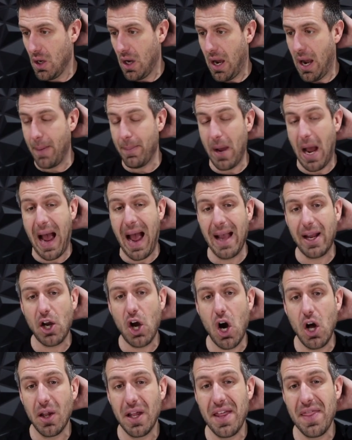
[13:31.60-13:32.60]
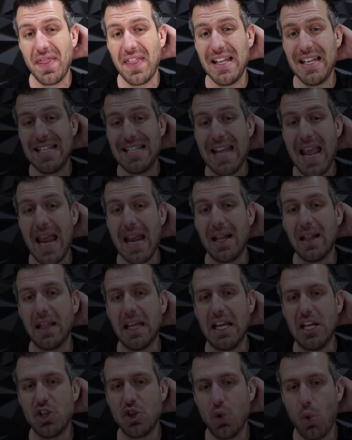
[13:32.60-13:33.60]
I call it the
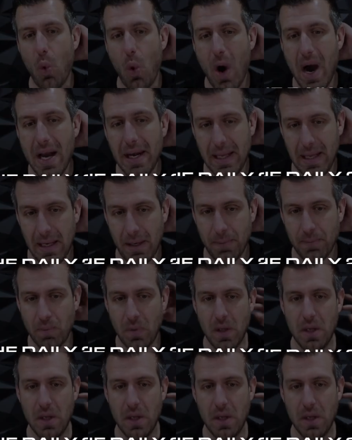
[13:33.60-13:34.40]
daily 20.